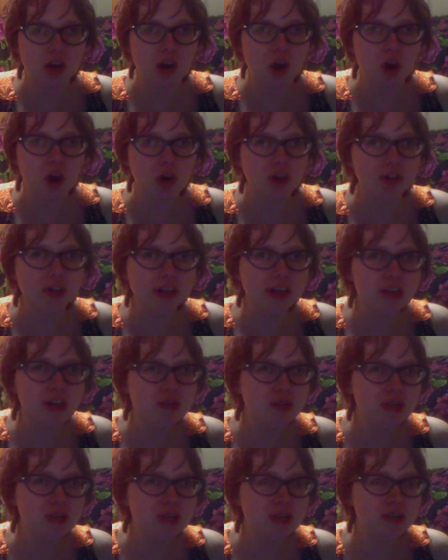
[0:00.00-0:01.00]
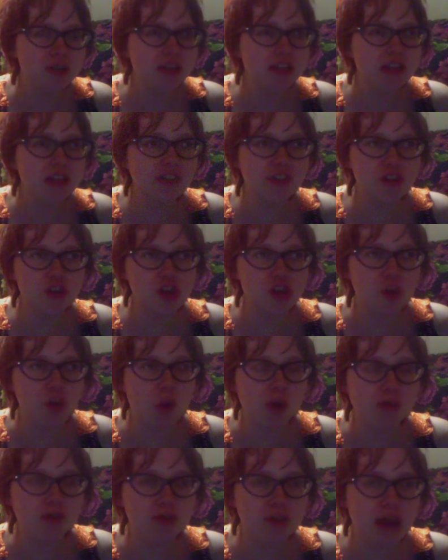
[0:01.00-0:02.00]
Harley is hinting that she
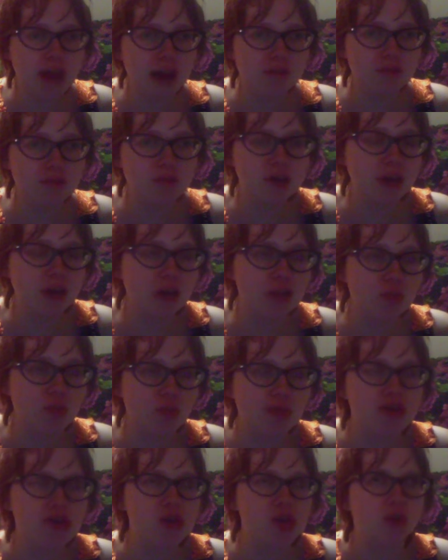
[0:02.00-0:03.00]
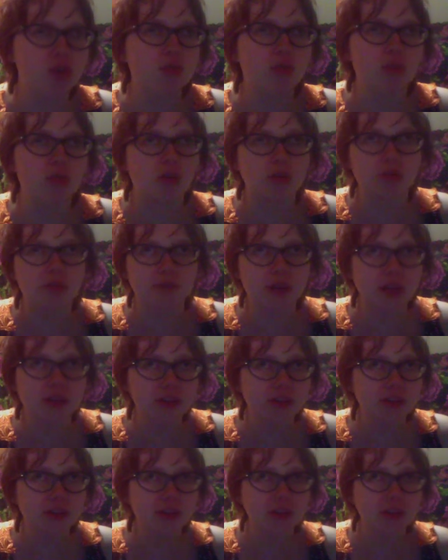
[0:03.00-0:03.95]
wants to have sex with Joker, but